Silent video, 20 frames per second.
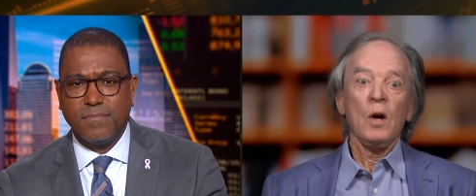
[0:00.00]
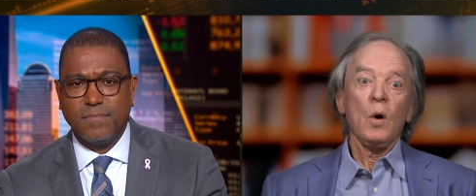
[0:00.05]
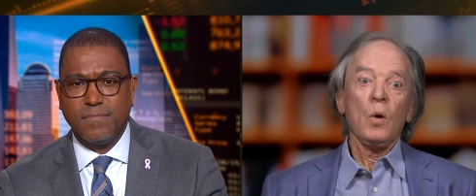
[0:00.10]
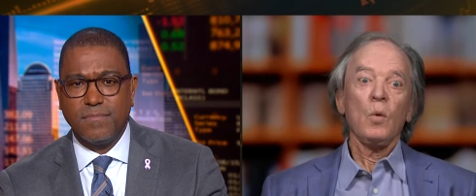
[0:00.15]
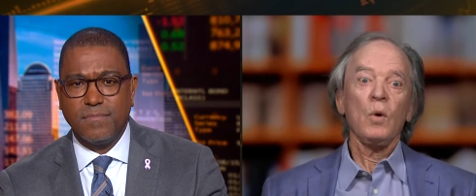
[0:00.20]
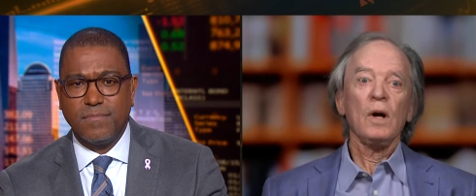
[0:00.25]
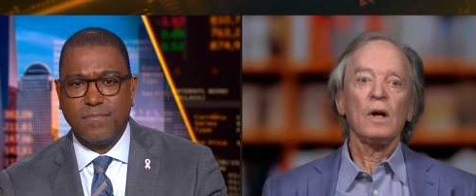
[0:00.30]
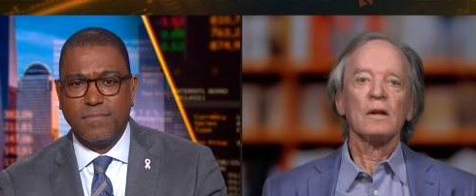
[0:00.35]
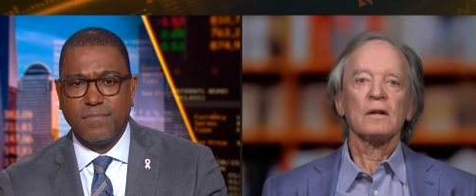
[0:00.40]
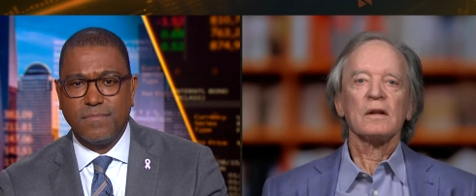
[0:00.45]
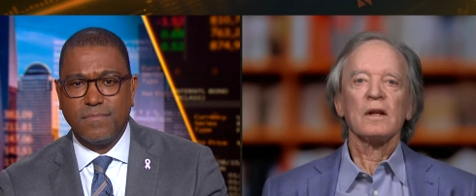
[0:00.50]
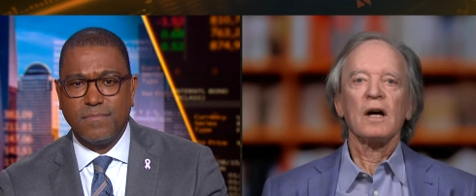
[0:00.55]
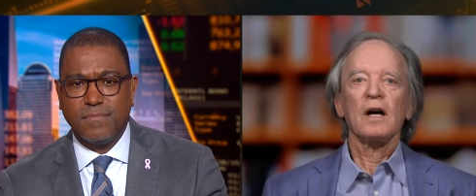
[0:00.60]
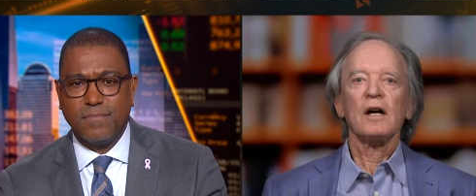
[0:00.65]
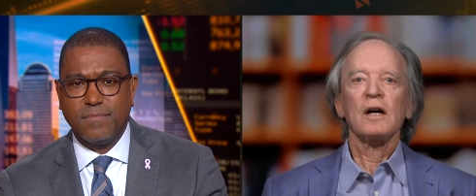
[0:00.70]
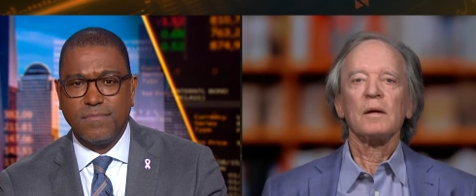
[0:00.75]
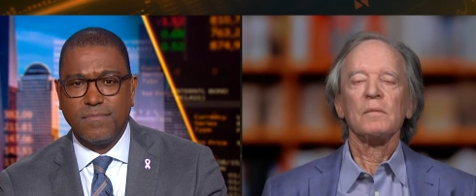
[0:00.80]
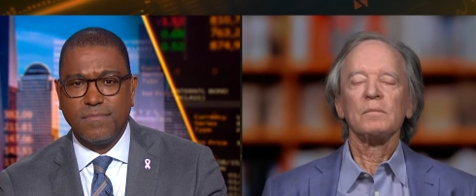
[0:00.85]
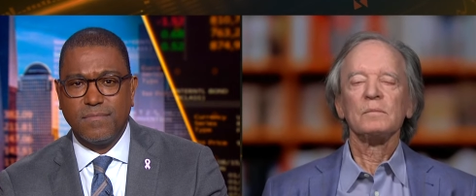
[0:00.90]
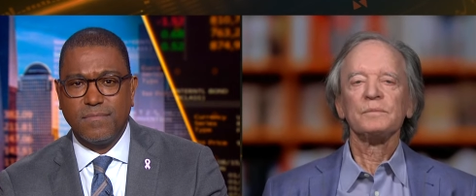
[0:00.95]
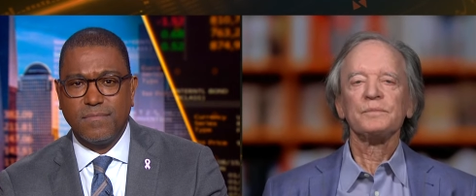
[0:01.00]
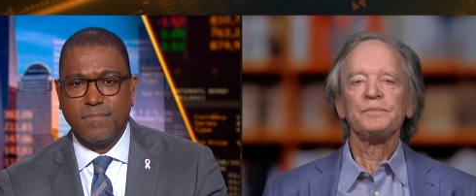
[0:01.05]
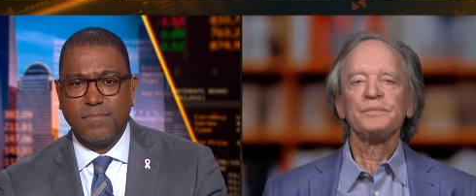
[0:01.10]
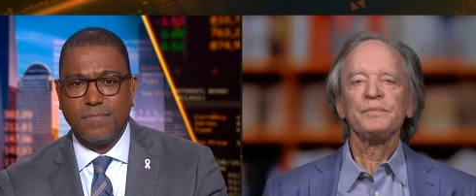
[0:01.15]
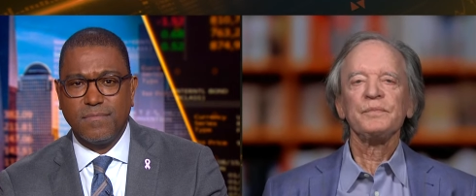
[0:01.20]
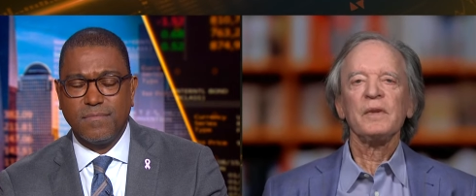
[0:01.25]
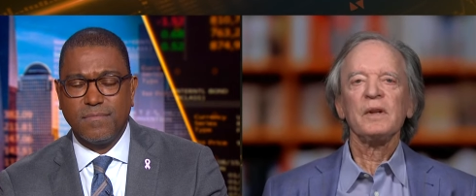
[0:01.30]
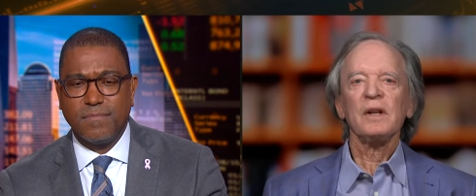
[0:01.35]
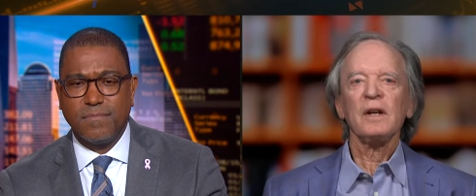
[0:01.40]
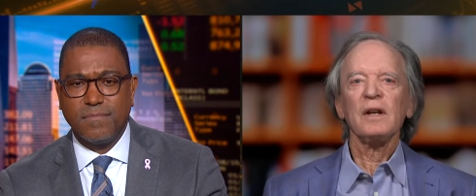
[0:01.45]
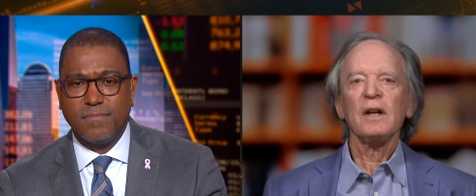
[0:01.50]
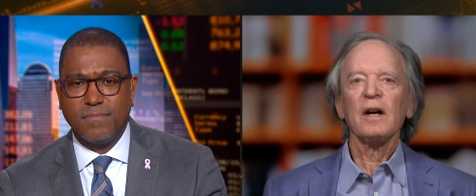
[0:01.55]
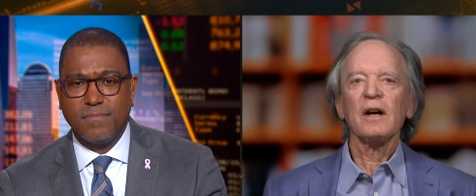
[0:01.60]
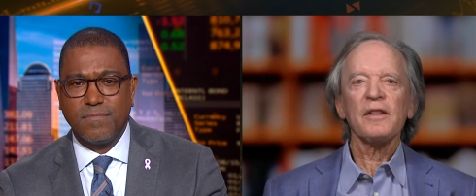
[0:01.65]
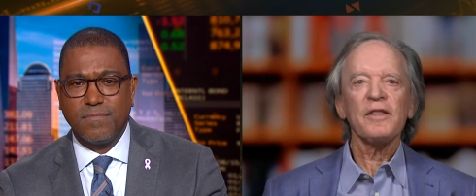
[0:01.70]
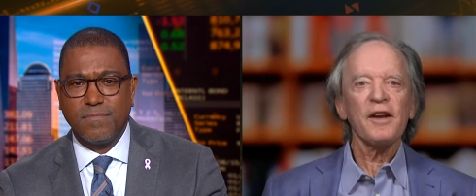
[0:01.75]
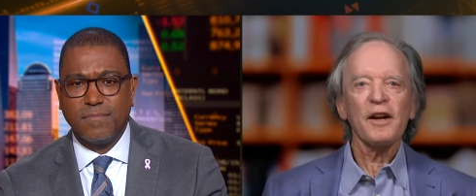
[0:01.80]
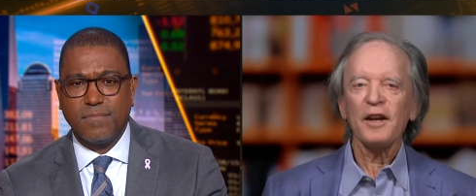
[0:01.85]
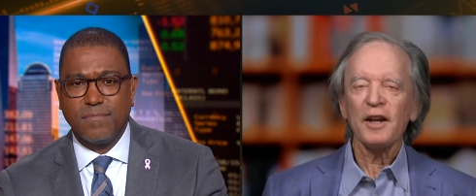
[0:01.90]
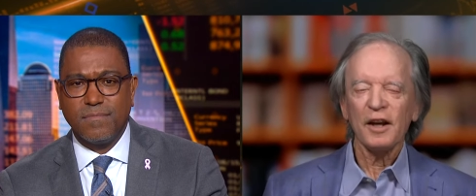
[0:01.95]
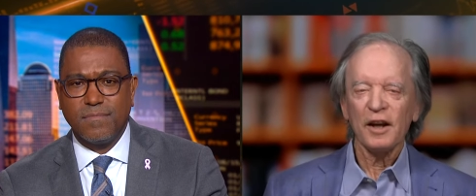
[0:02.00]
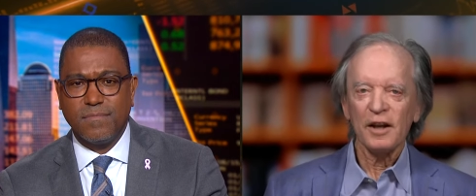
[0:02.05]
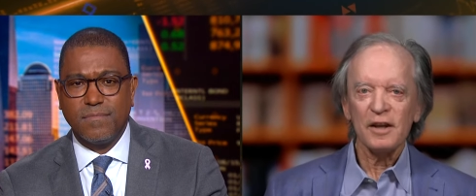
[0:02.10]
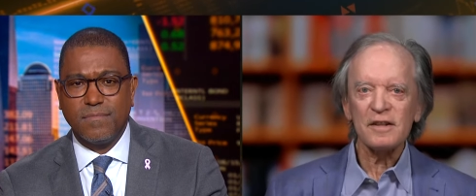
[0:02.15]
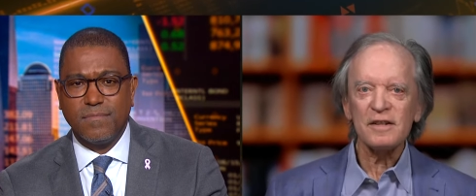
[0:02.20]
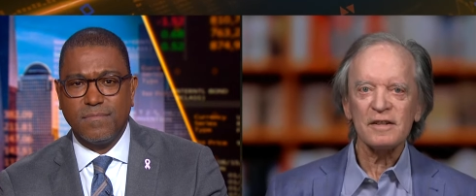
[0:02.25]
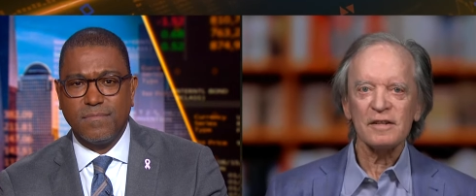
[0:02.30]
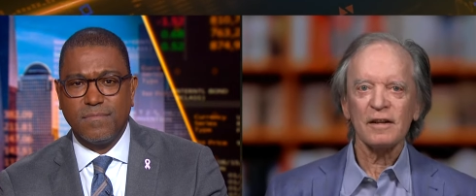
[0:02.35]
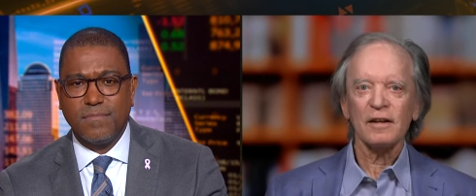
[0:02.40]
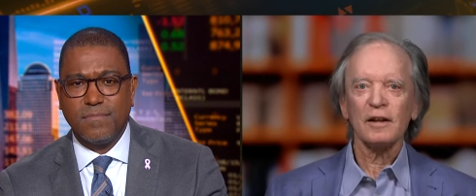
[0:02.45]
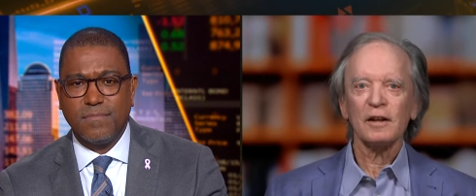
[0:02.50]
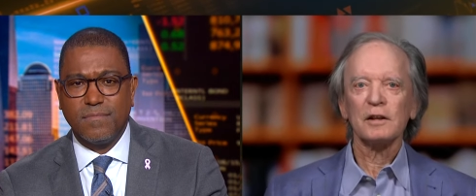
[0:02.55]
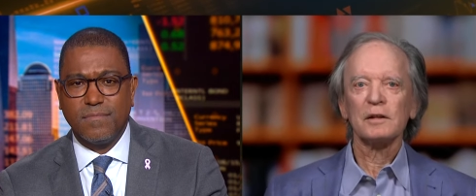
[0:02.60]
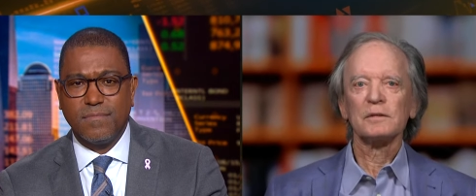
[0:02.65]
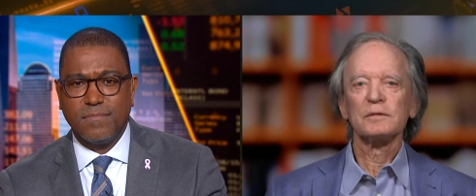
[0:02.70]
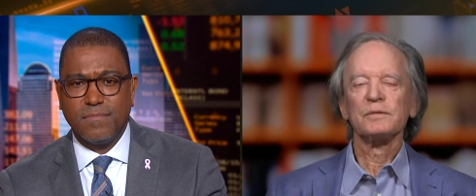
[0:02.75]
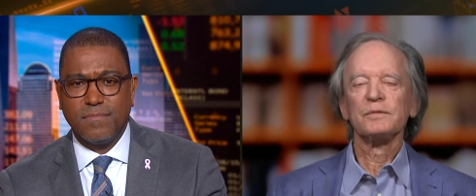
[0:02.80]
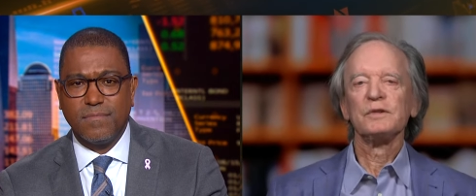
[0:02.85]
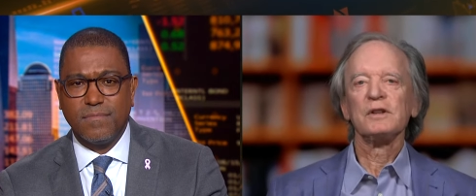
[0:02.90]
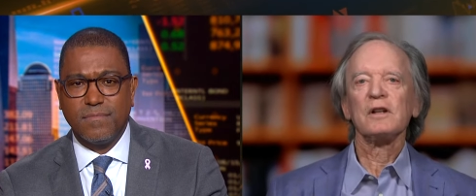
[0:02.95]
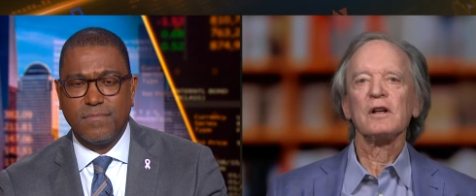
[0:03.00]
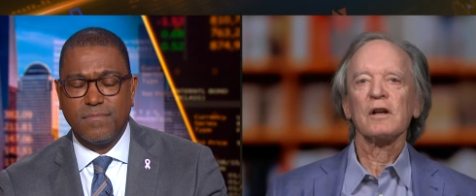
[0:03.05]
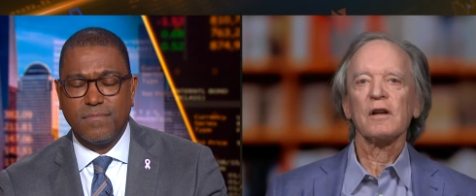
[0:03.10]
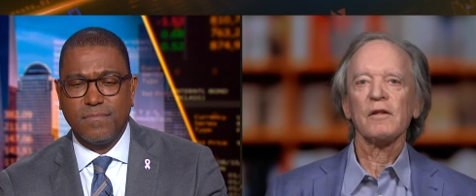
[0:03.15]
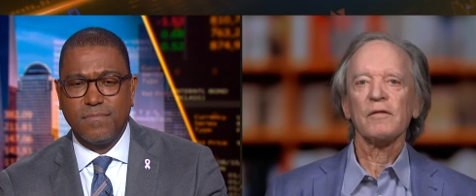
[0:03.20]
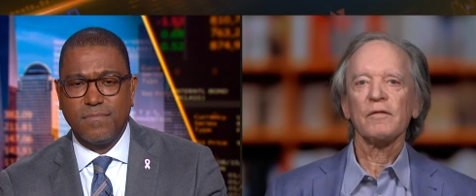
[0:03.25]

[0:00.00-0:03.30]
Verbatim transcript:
Speaker 1: Well, um, yeah, I think it is. Uh, you know, the